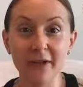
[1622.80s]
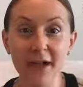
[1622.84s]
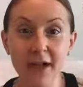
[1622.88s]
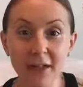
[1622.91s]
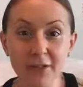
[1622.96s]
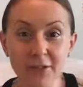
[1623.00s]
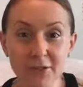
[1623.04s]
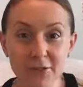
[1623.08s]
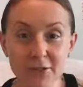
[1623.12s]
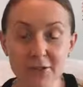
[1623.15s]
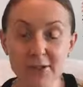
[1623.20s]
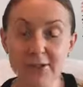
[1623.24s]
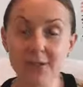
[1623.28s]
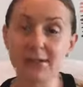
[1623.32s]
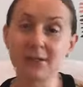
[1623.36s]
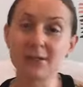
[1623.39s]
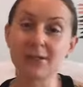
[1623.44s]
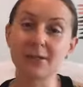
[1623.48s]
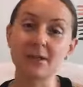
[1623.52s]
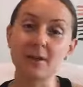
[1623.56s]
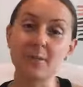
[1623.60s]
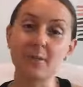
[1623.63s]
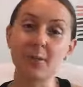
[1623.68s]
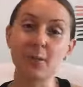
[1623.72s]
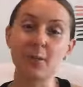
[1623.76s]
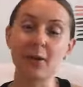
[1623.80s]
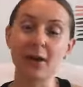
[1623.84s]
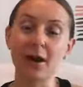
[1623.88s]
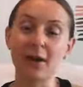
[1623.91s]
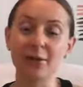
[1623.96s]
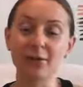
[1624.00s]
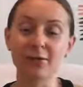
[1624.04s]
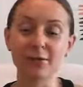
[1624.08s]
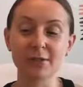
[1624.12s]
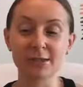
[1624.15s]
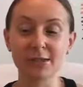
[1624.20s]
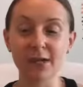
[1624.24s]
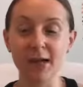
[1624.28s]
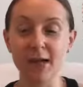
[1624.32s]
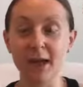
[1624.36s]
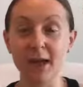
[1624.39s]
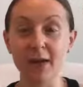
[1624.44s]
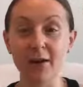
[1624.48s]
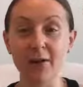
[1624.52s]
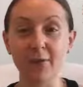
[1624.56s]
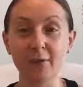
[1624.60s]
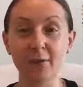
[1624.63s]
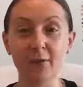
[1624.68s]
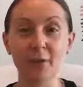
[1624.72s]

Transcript: have allergies in the summer, we're outside,